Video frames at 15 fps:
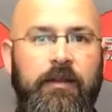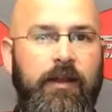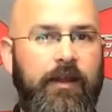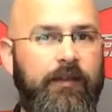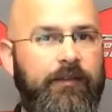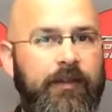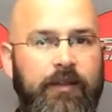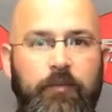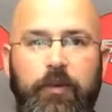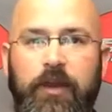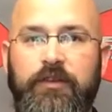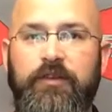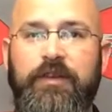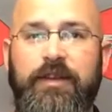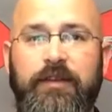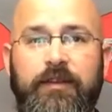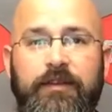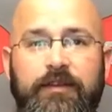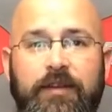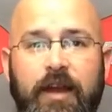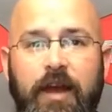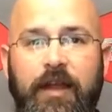Like I said, the Pressure King
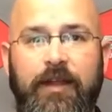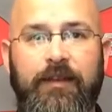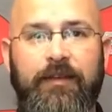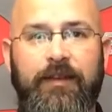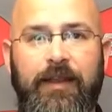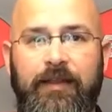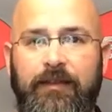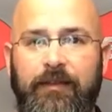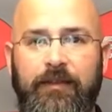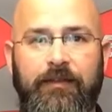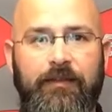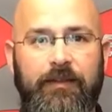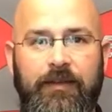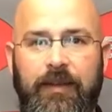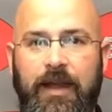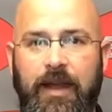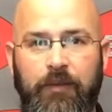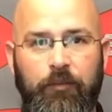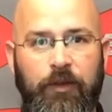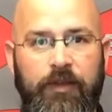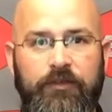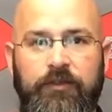does not indicate that it's any high
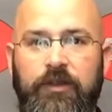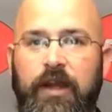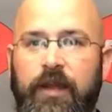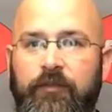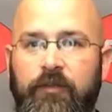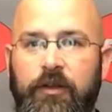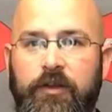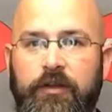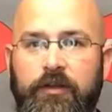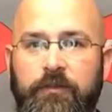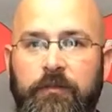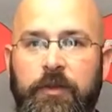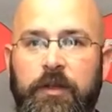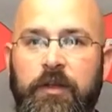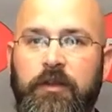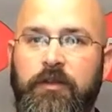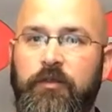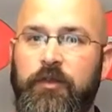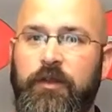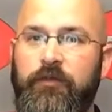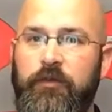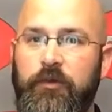pressure, high volume.
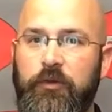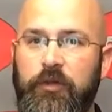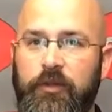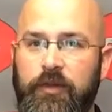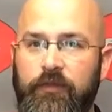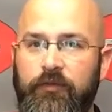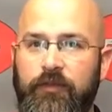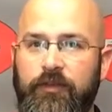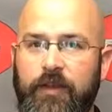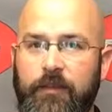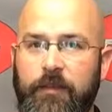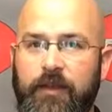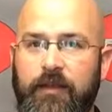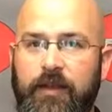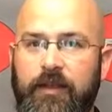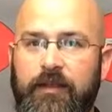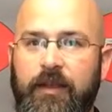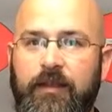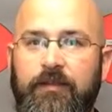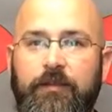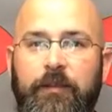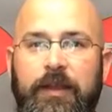If you're looking for something like
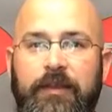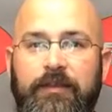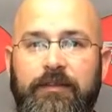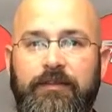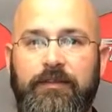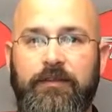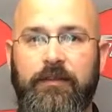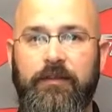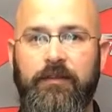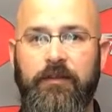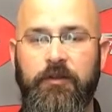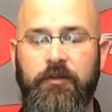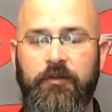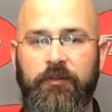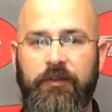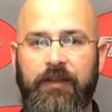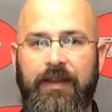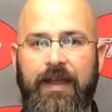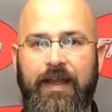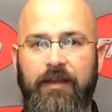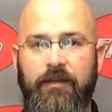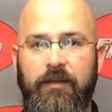that, just pay attention to the notes in the
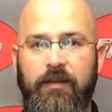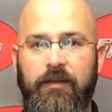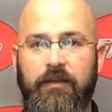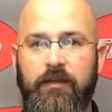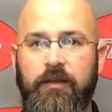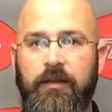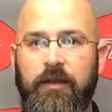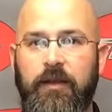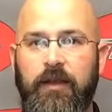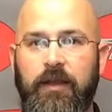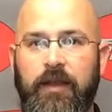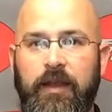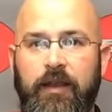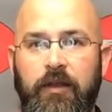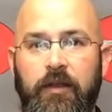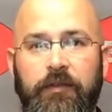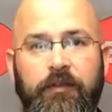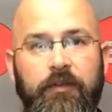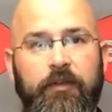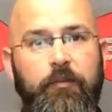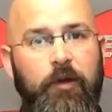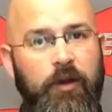catalog, and
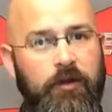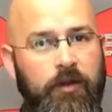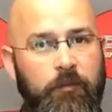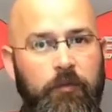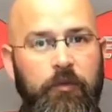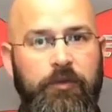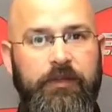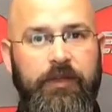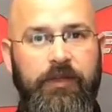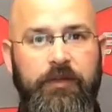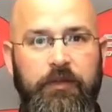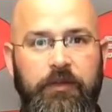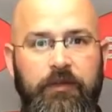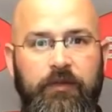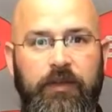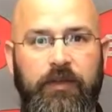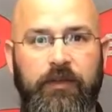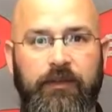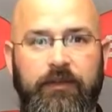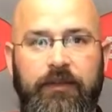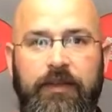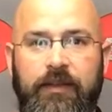also the part number will tell you if it
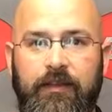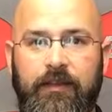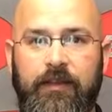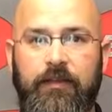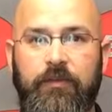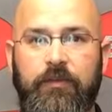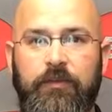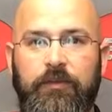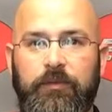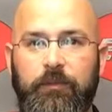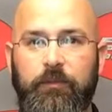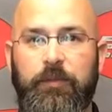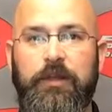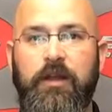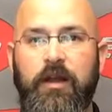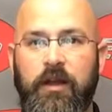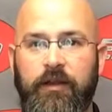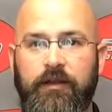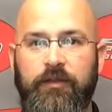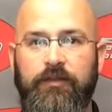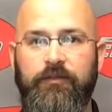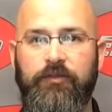is anything
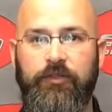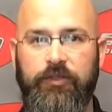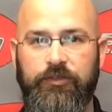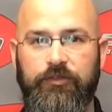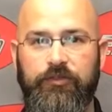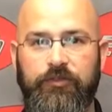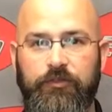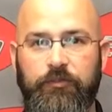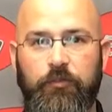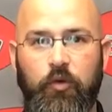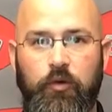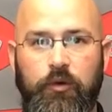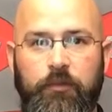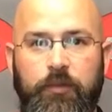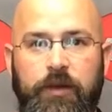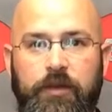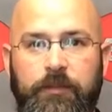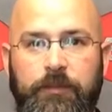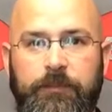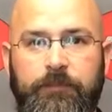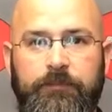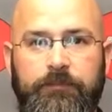beyond a traditional oil pump.
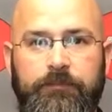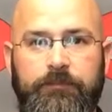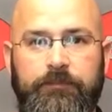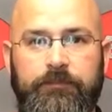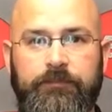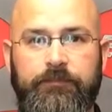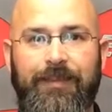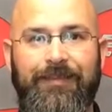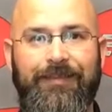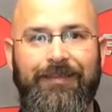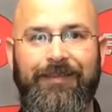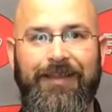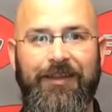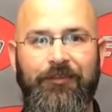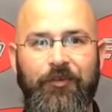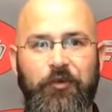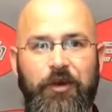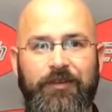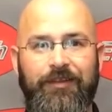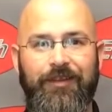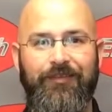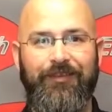Thanks for
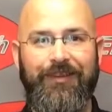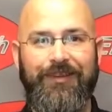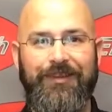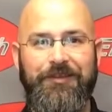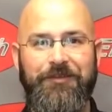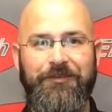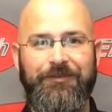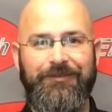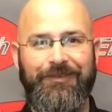watching our video.